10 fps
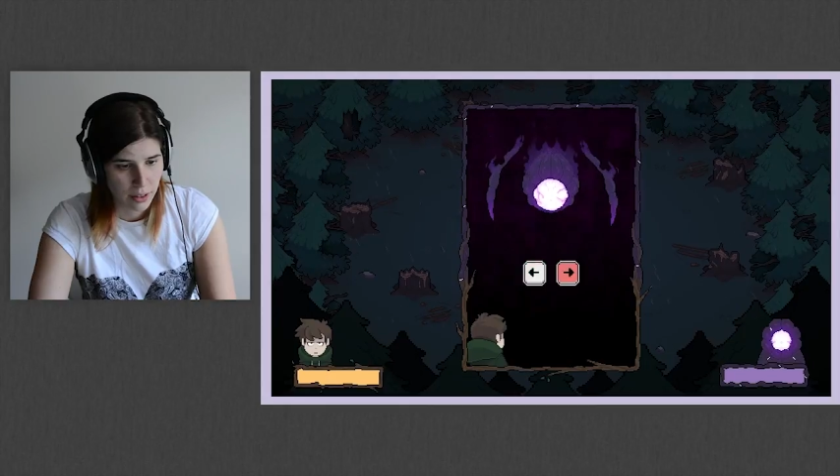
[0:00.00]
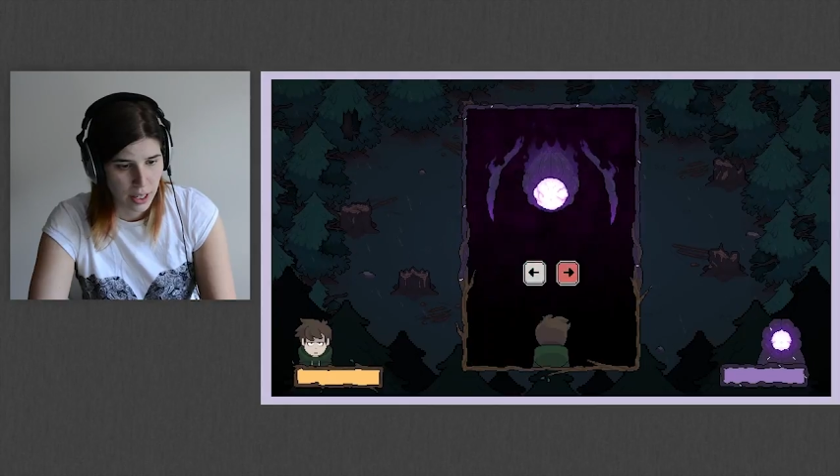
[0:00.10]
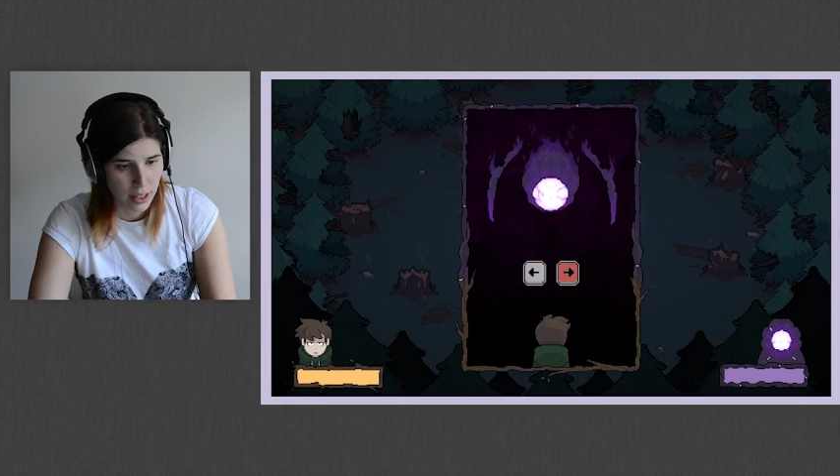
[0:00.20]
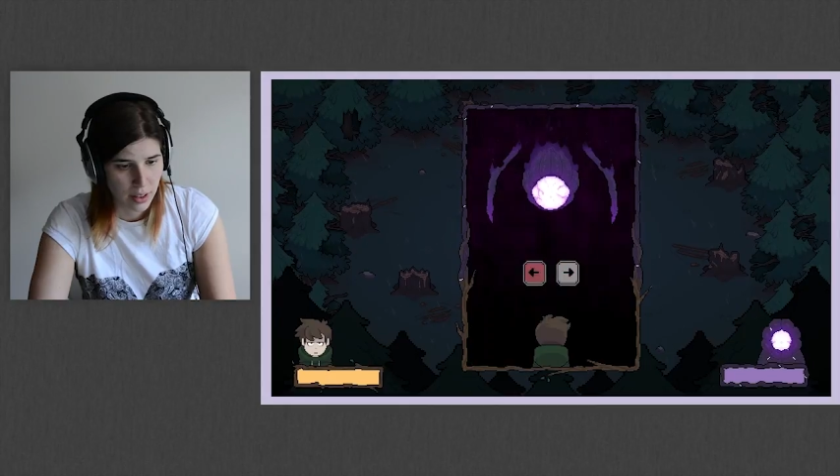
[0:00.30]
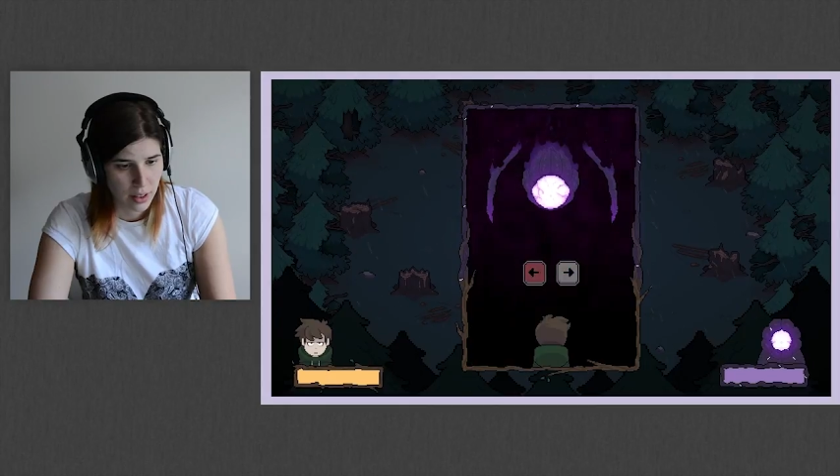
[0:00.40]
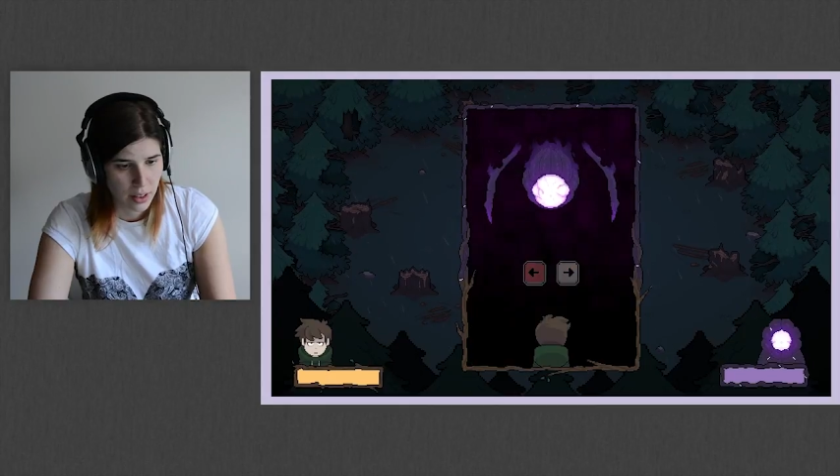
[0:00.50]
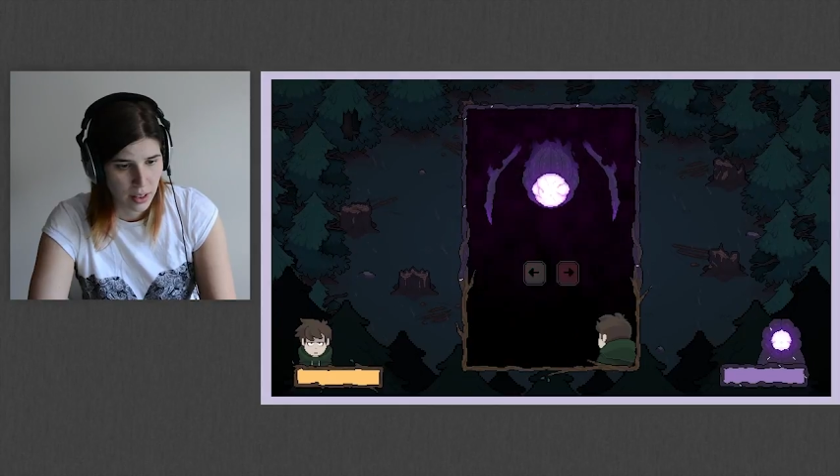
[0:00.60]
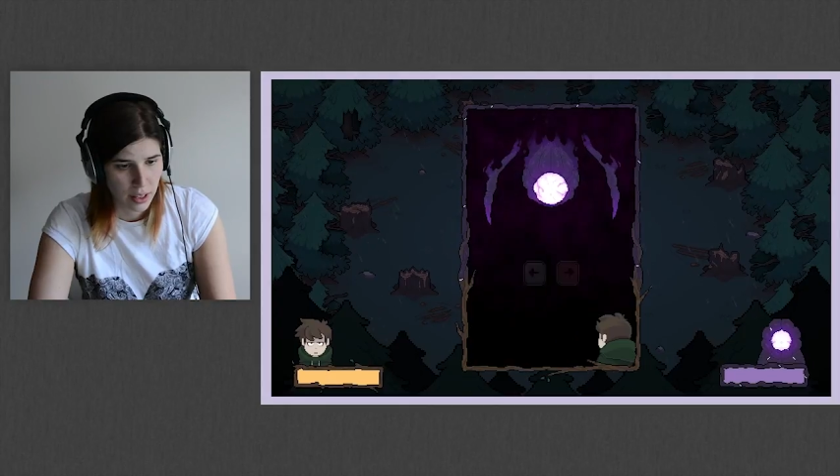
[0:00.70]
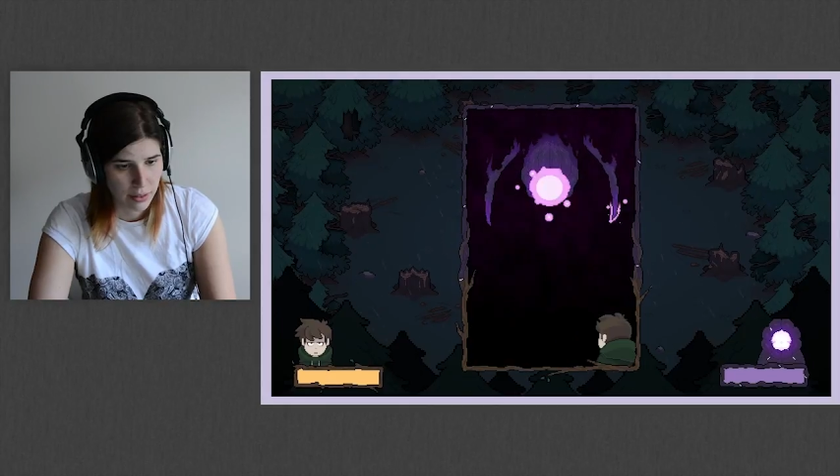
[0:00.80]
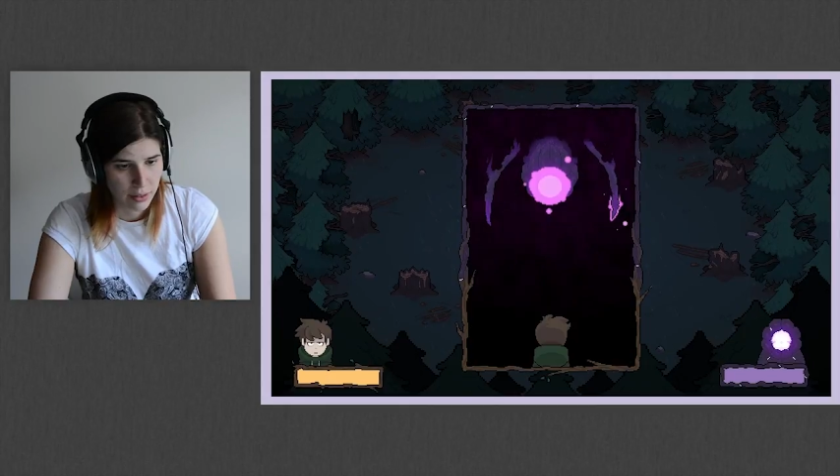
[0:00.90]
right,
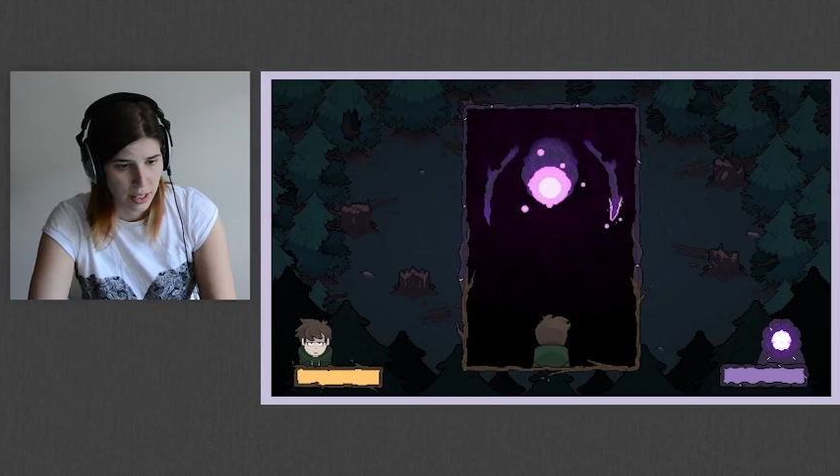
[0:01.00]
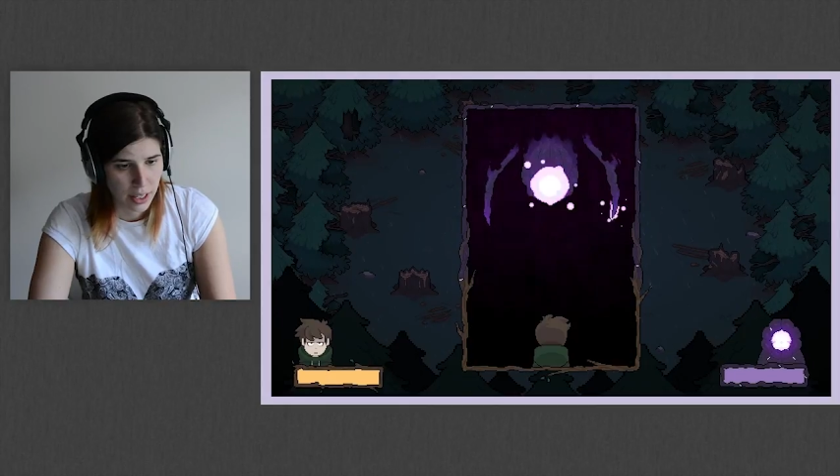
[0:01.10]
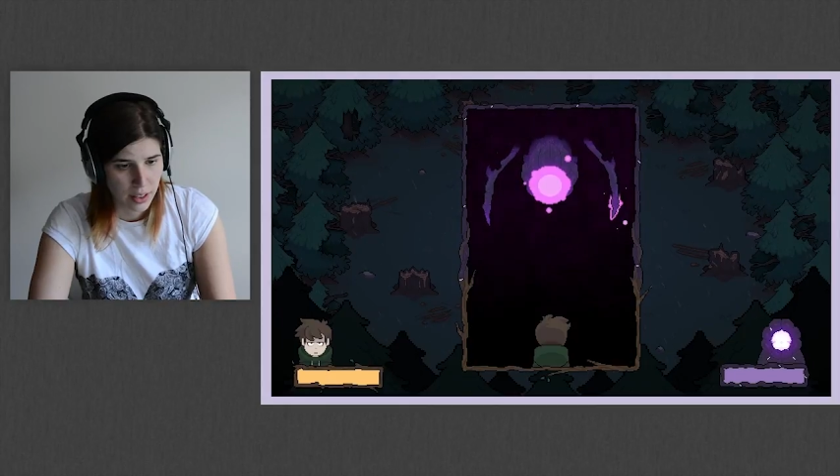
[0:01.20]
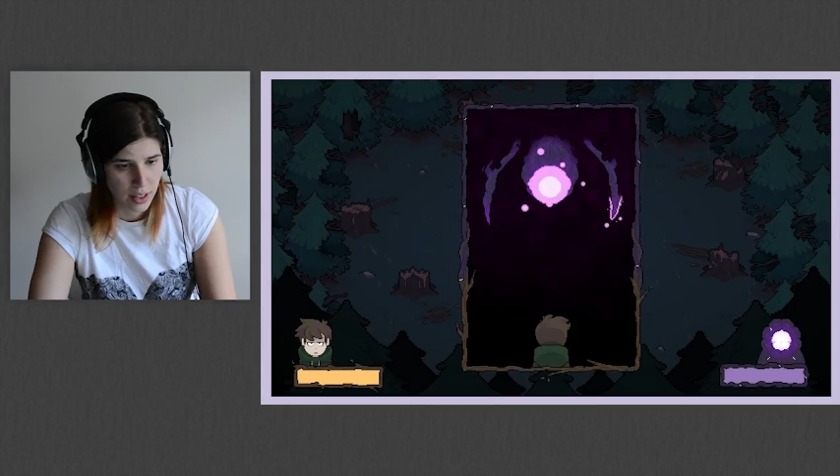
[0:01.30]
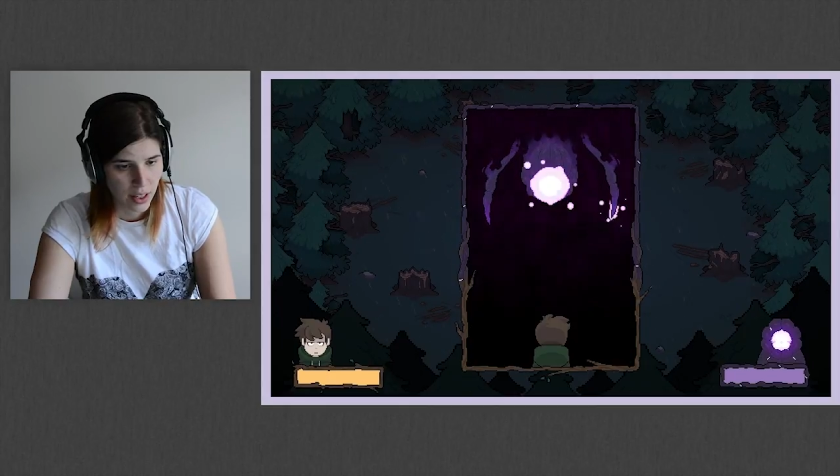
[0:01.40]
left, right.